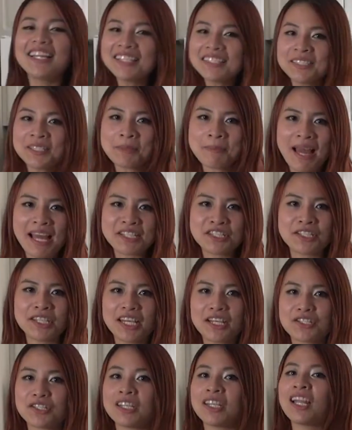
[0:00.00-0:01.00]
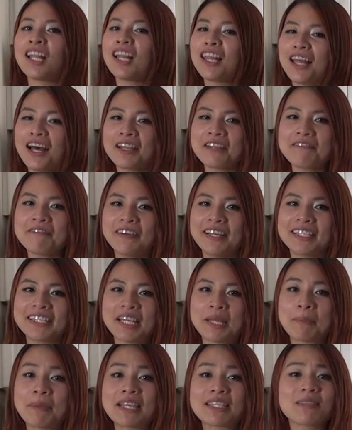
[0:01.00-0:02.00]
little imagination and a lot of fun
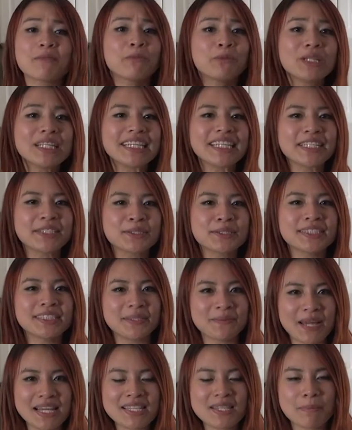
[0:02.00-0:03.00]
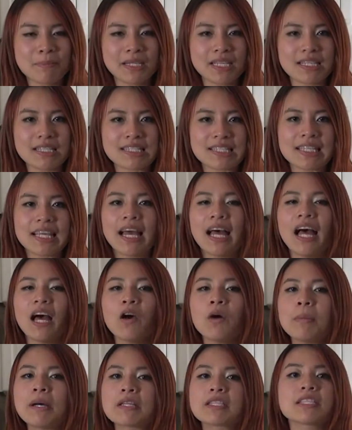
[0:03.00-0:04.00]
can make some really interesting recipes.
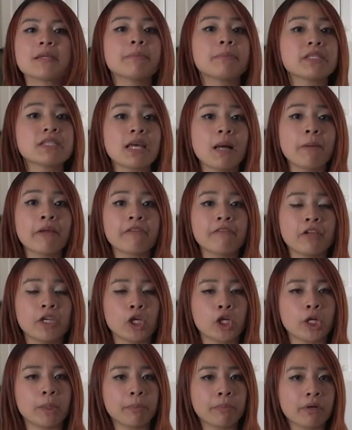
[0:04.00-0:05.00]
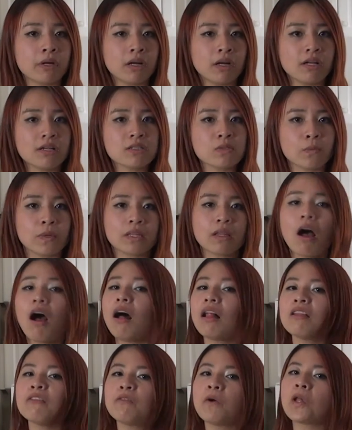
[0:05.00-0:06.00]
How about some balsamic vinegar pearls with
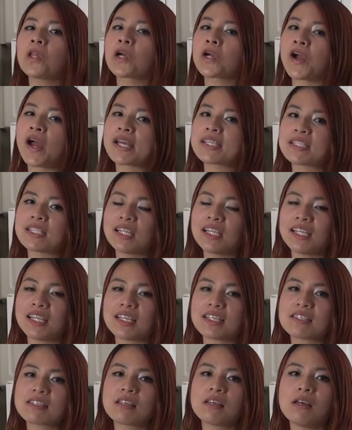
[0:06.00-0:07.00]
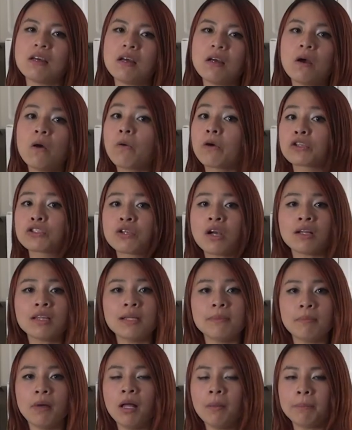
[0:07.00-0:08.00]
olive oil and crostinis, or
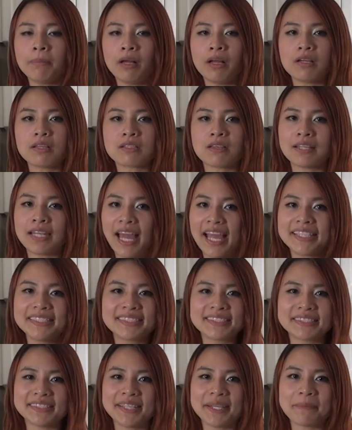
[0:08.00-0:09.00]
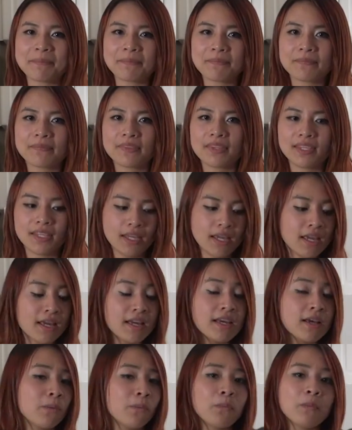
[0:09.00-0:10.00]
chocolate malt balls on ice cream?
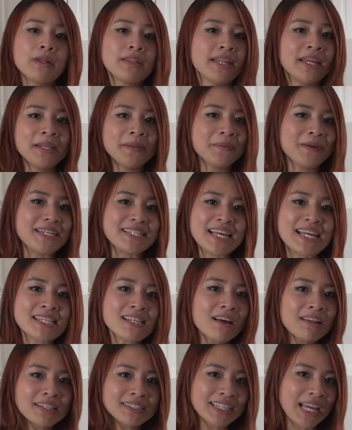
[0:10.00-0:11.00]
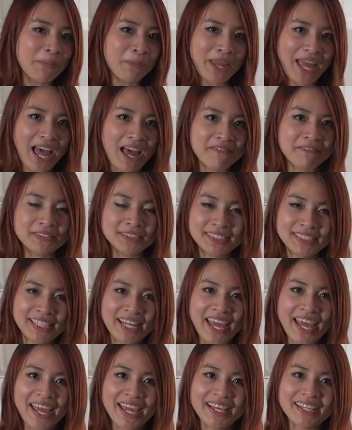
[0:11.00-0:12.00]
Anyways, that's all the time we have for
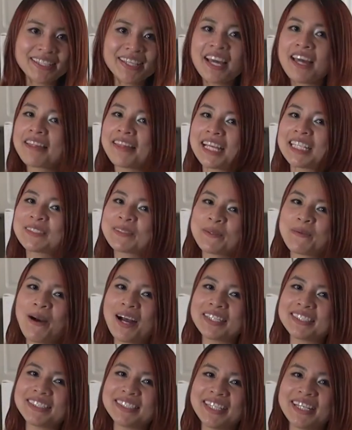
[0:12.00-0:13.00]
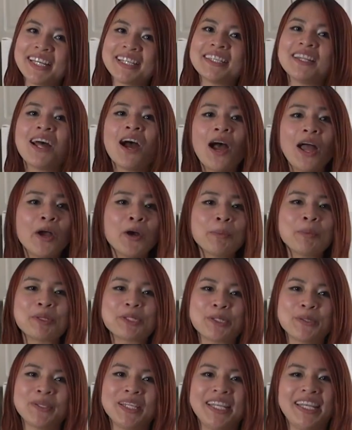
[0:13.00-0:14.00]
today. Thanks for watching and I hope you
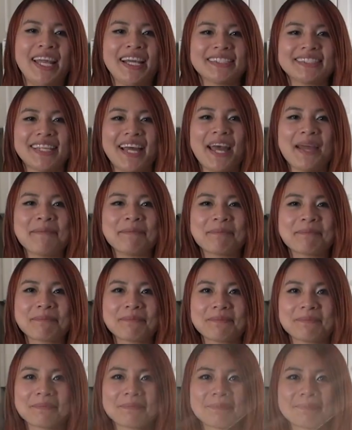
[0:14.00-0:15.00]
tune in next time.